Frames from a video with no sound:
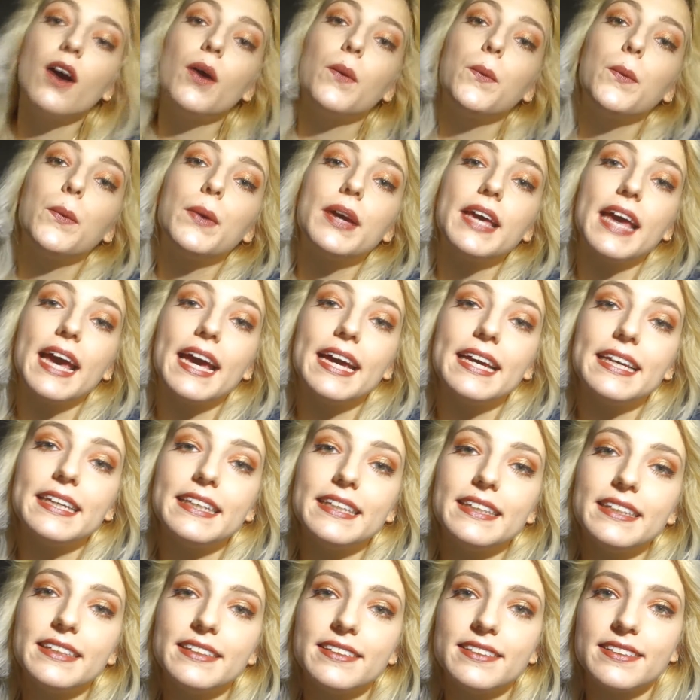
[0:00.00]

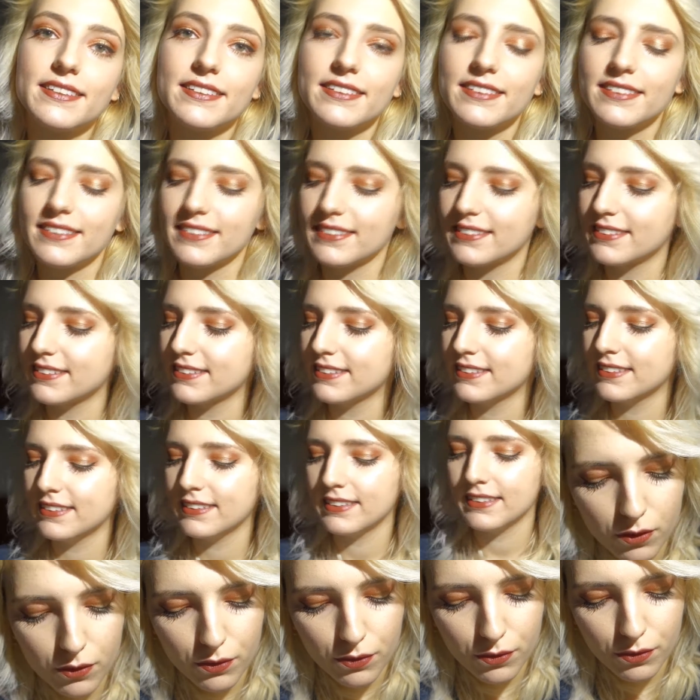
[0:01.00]
Okay.
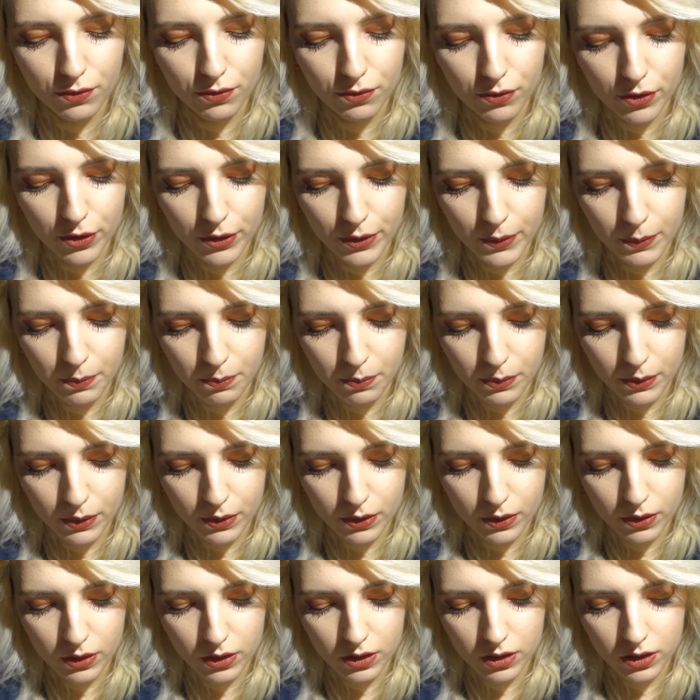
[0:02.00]
The third
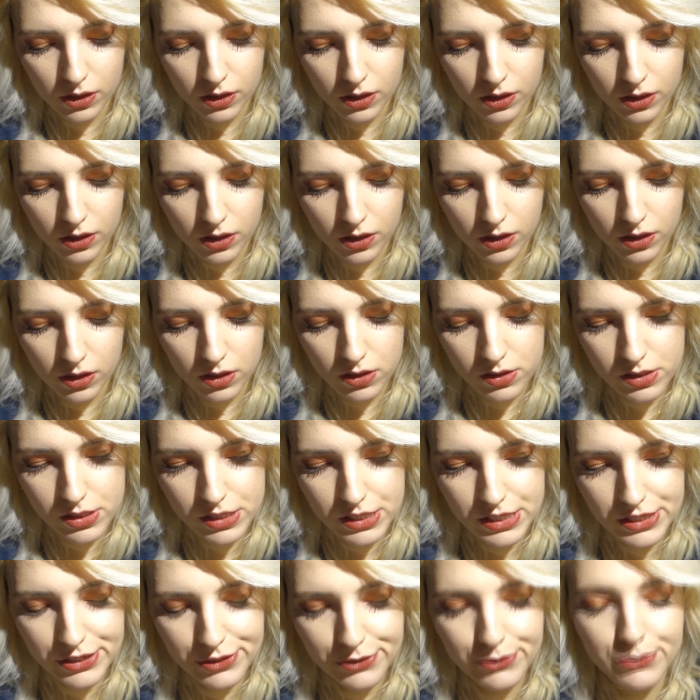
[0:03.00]
book
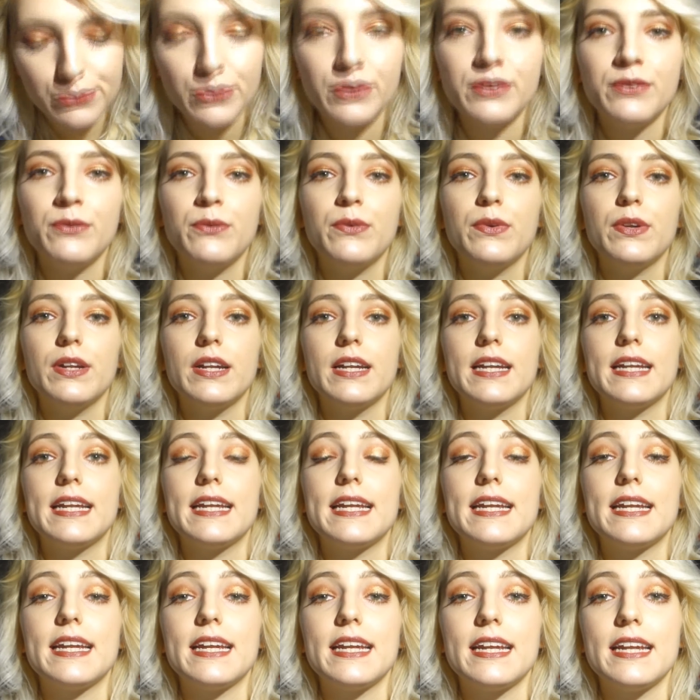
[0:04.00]
is one
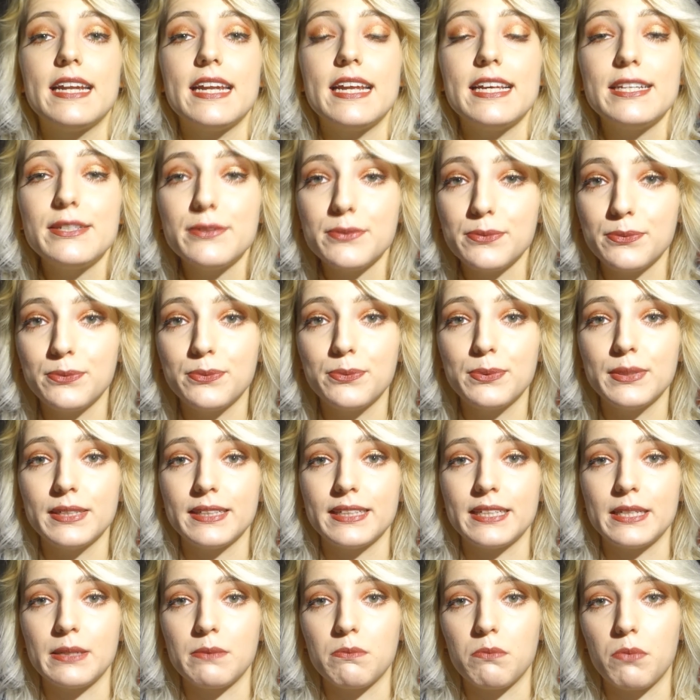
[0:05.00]
that's
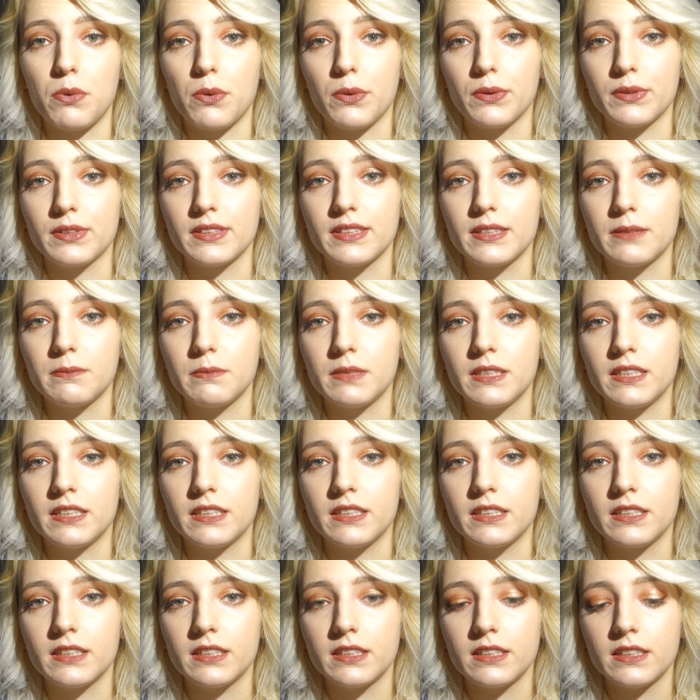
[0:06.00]
really important to me.
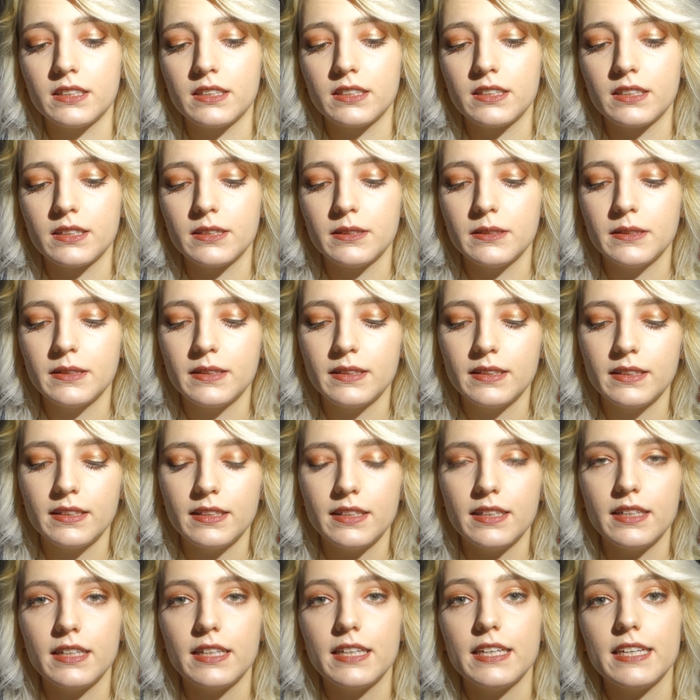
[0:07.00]

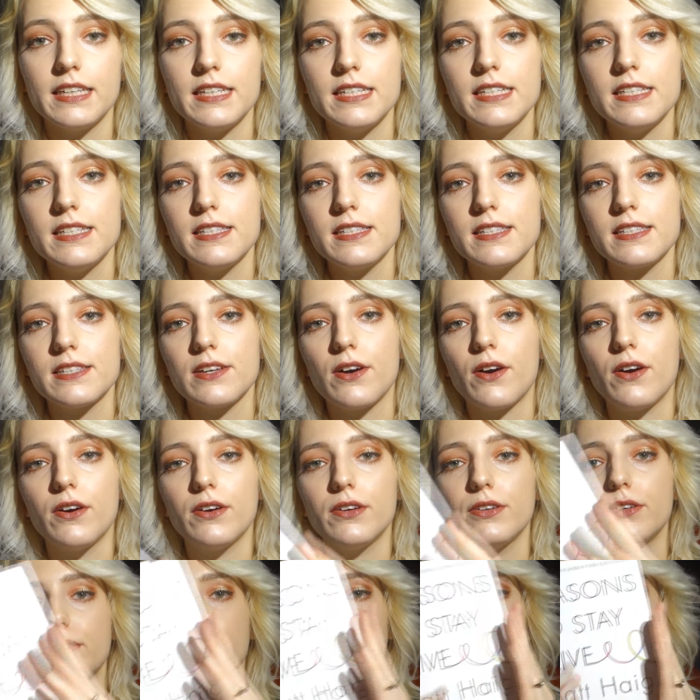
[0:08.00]
It's
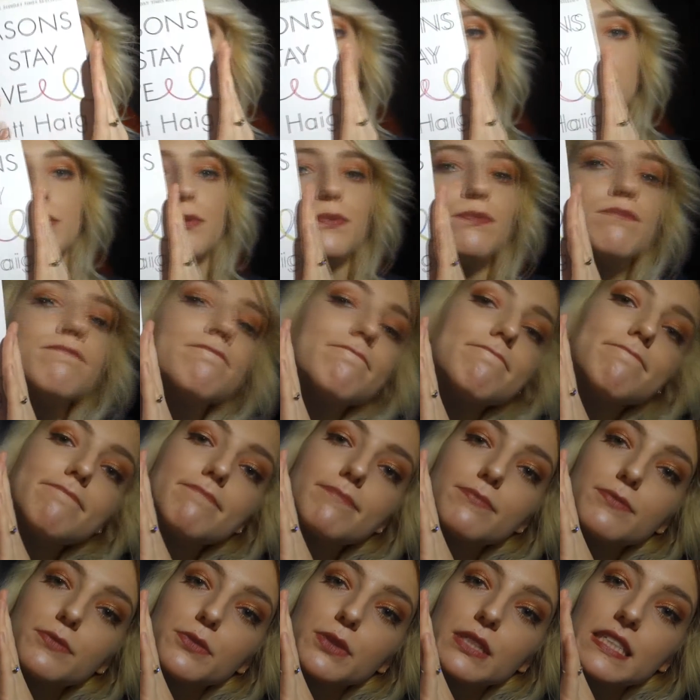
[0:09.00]
called
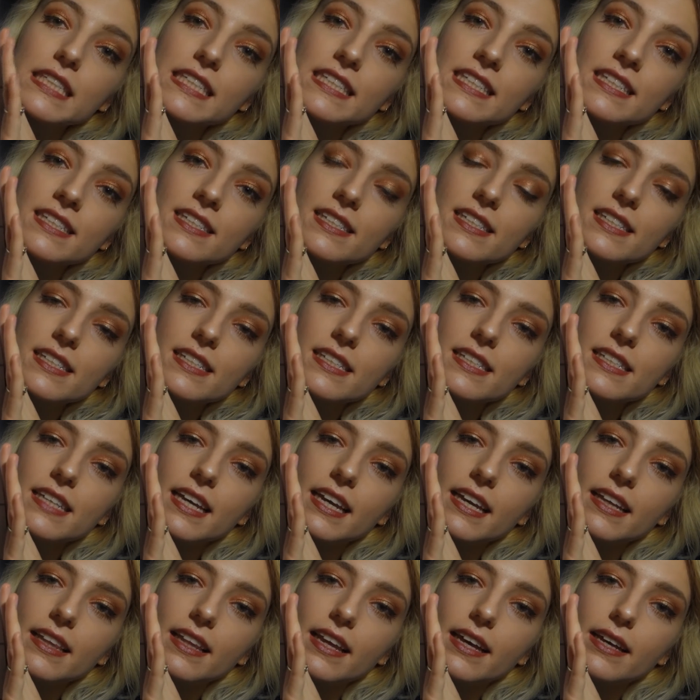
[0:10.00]
Reasons to
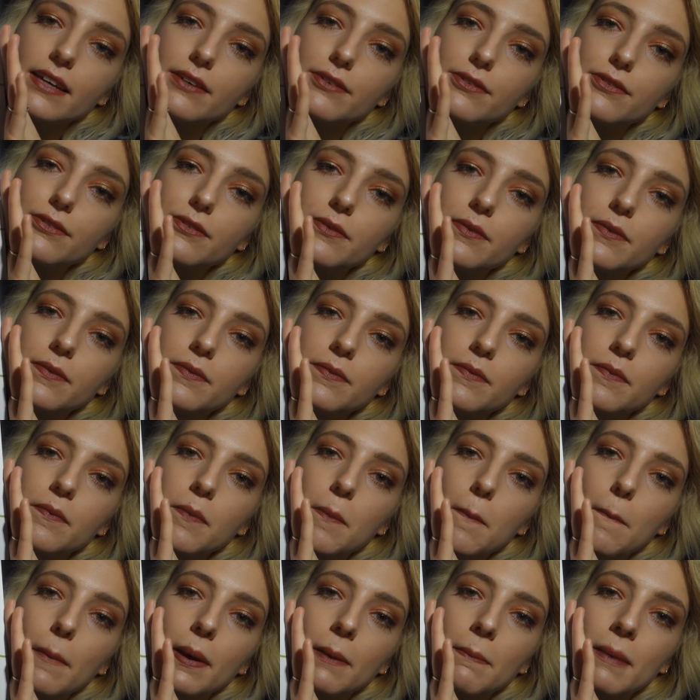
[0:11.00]
Stay Alive
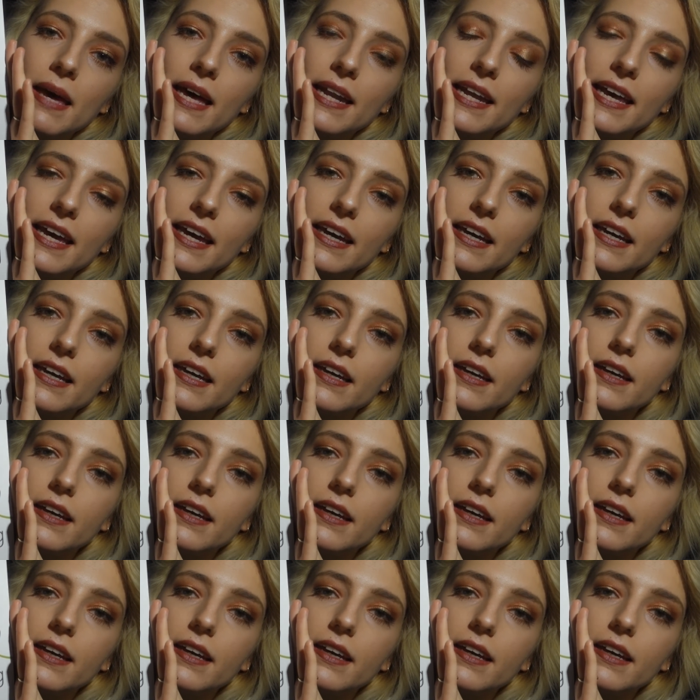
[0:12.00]
by Haig.